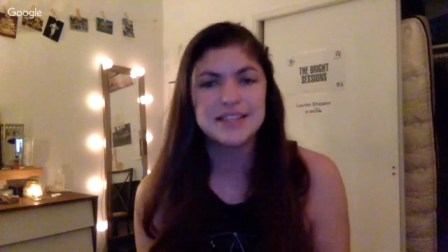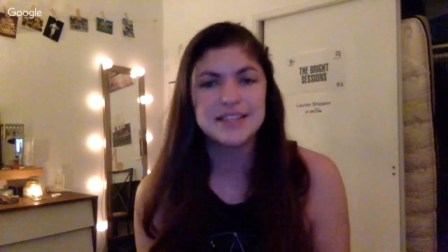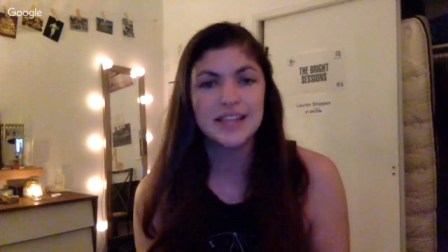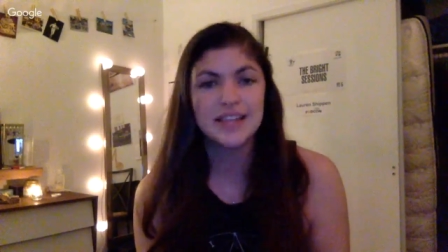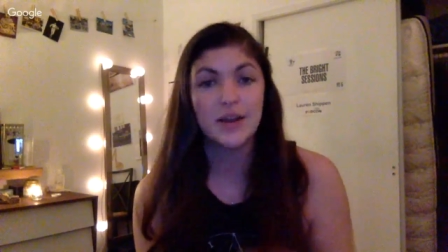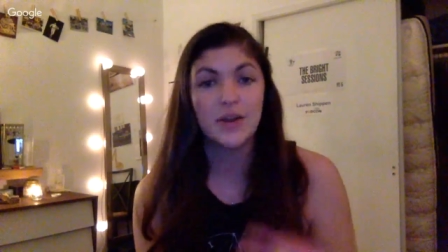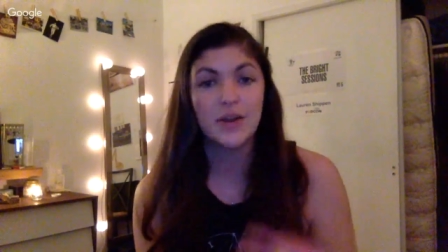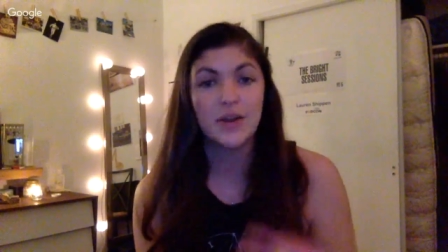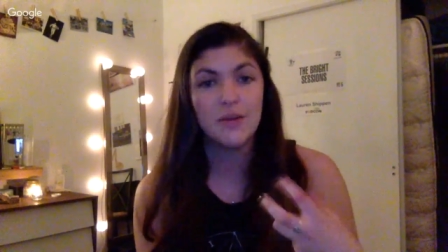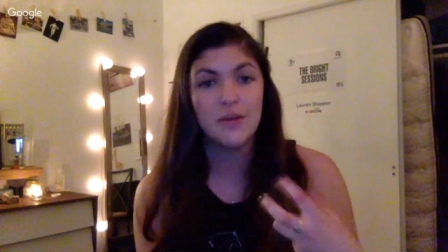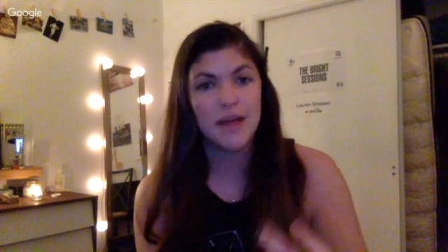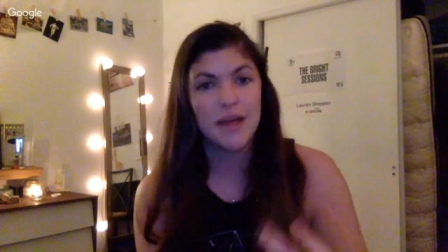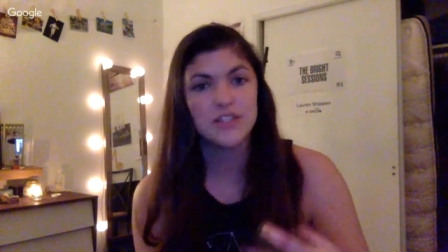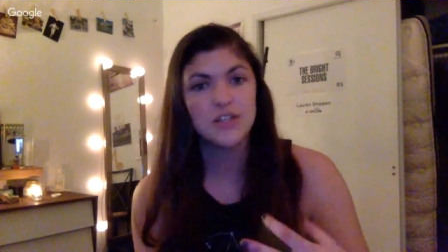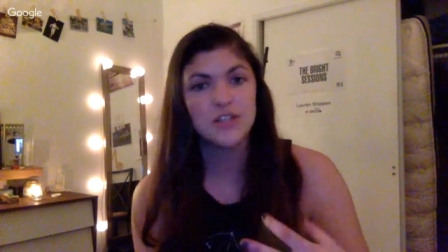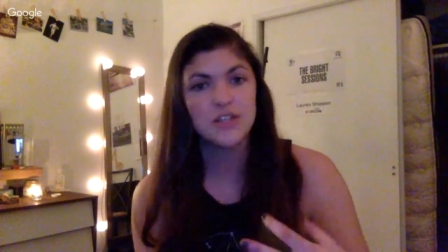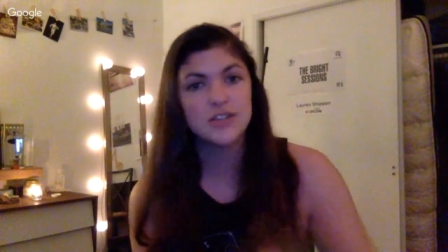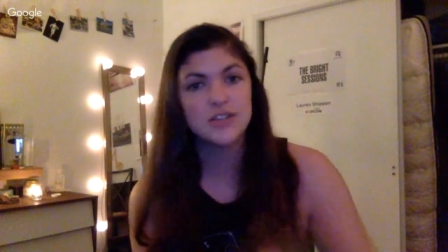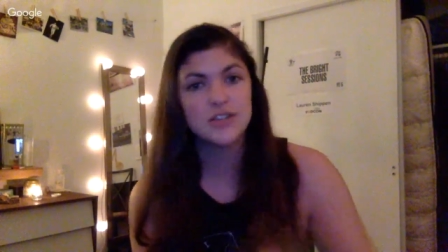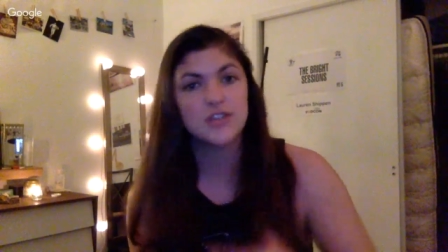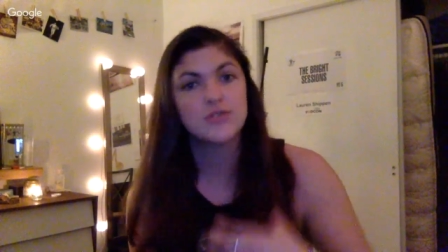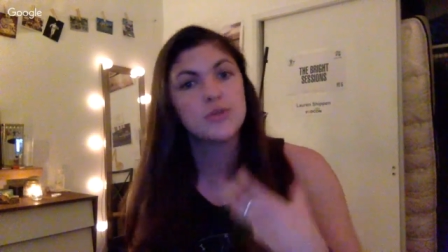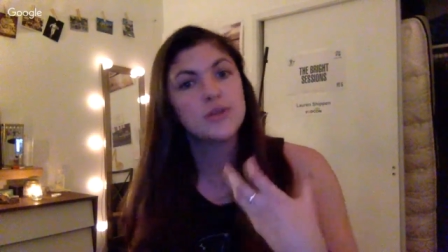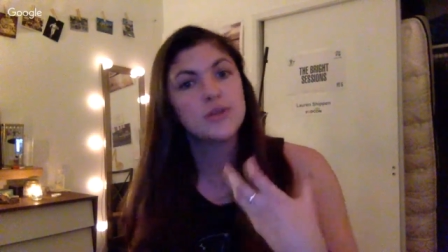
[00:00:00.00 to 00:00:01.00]
like a romantic
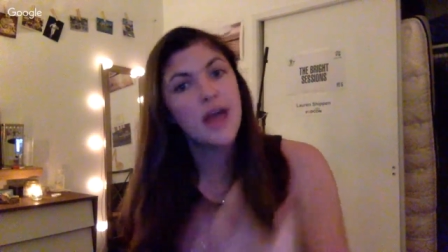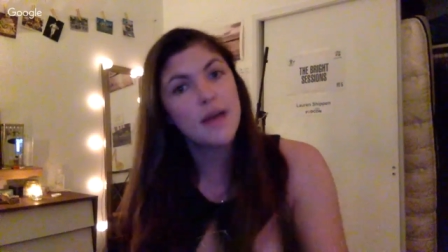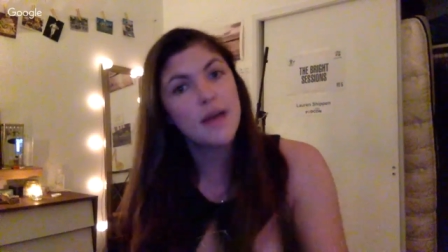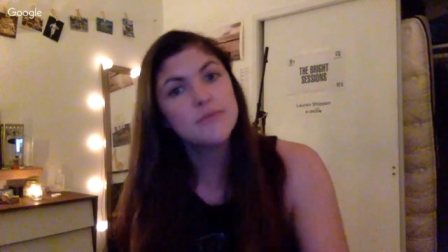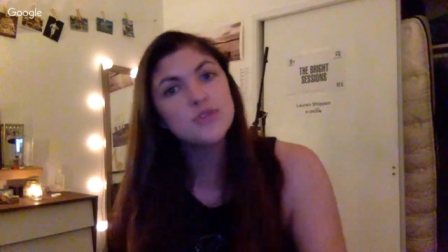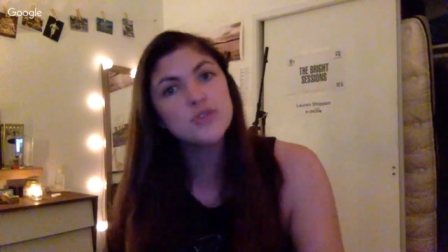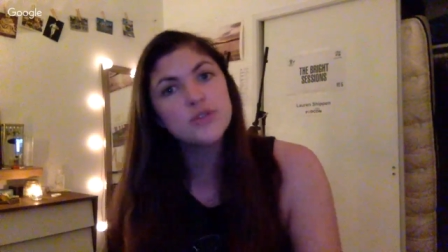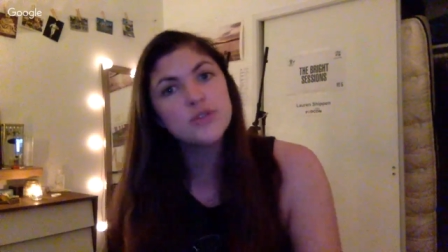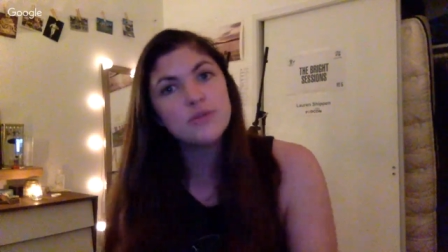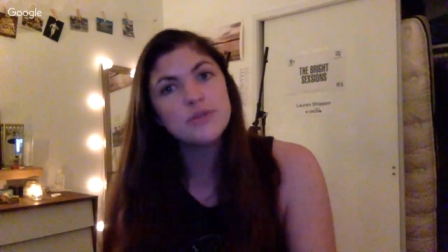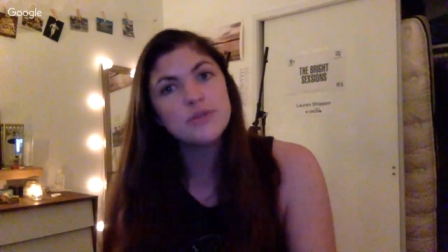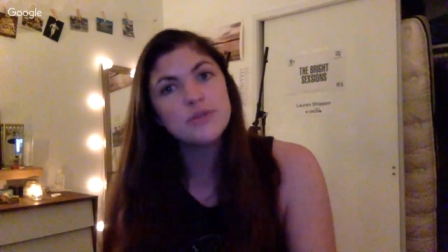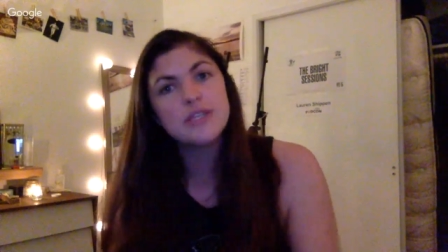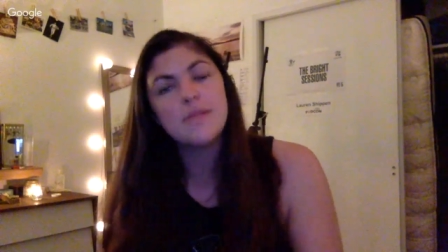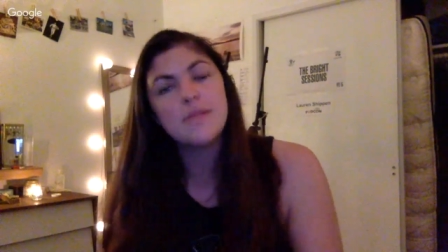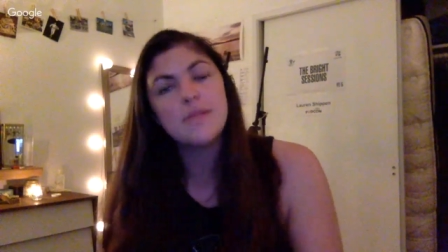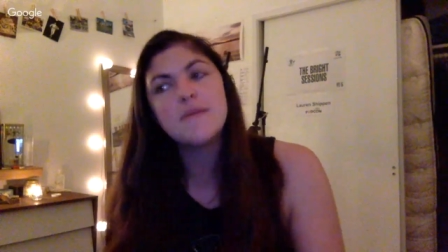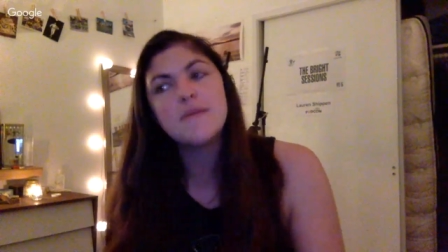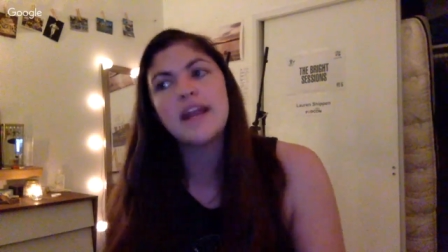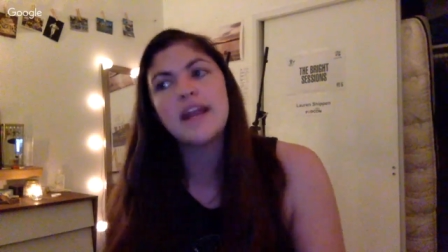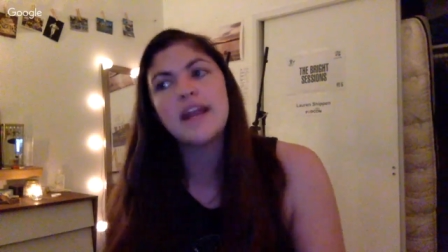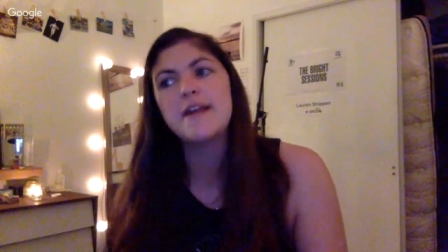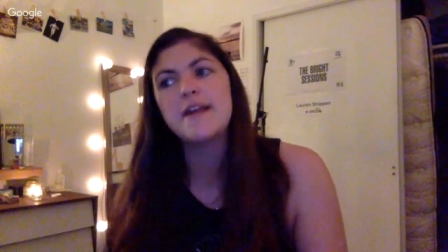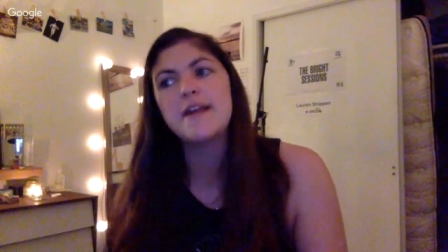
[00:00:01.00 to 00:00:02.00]
sexual chemistry with
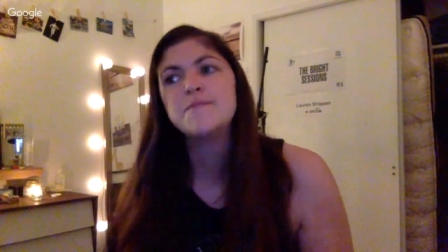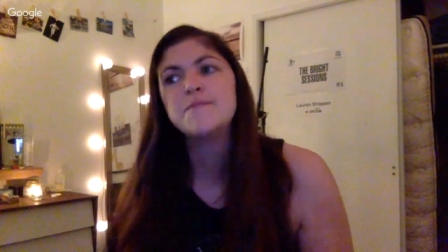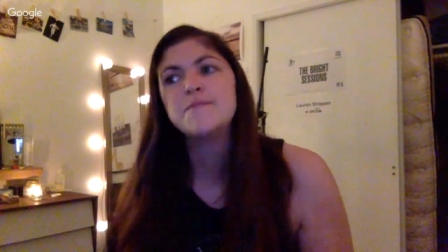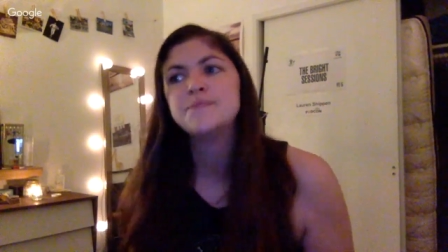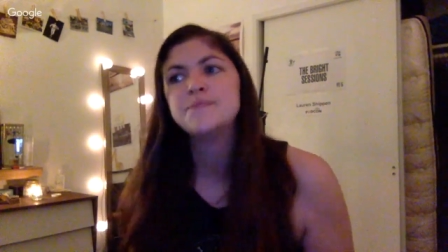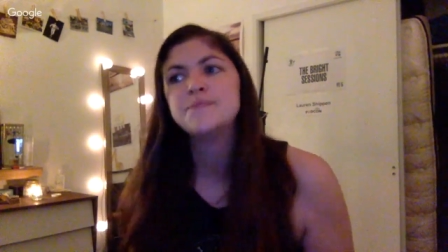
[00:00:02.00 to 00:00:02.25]
somebody,